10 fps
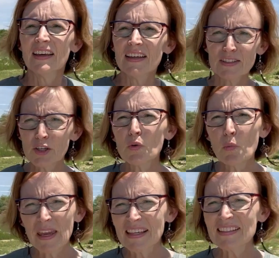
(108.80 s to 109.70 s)
It took
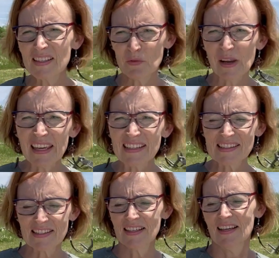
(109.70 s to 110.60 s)
weeks and
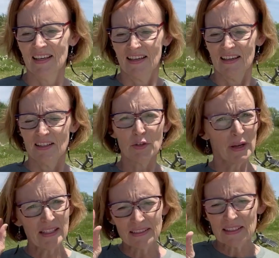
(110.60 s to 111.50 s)
weeks,
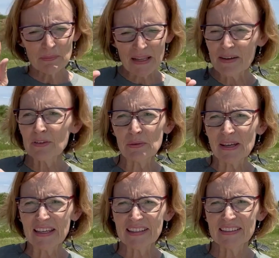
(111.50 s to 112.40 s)
doing a little bit every
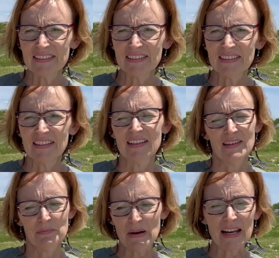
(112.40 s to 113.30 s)
week,
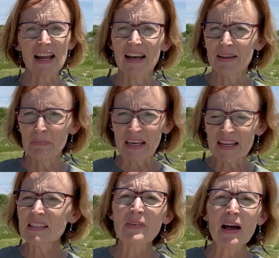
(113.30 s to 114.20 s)
but
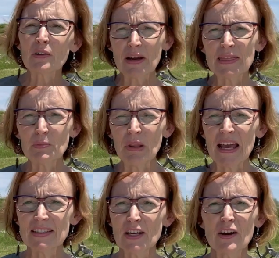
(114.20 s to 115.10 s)
because of how great the
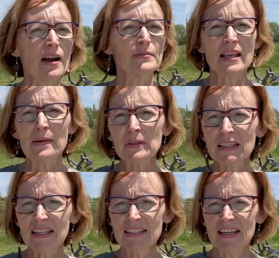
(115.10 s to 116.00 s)
plans are, I was able to
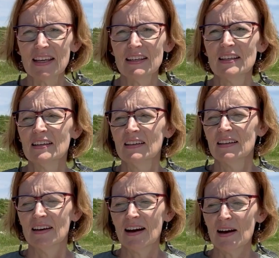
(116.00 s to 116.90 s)
get it done
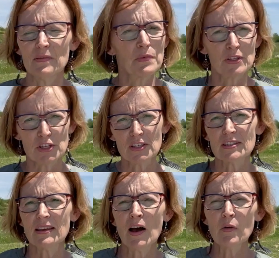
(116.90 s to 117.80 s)
with just
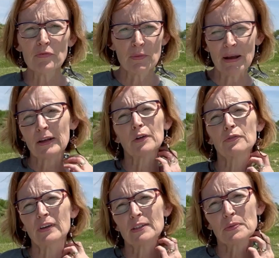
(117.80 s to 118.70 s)
help from my
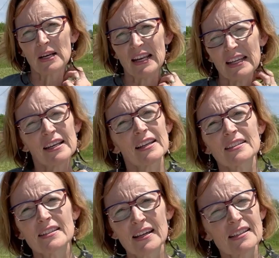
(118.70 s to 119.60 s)
girlfriends when I needed
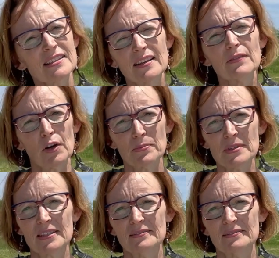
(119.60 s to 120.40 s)
a second set of arms.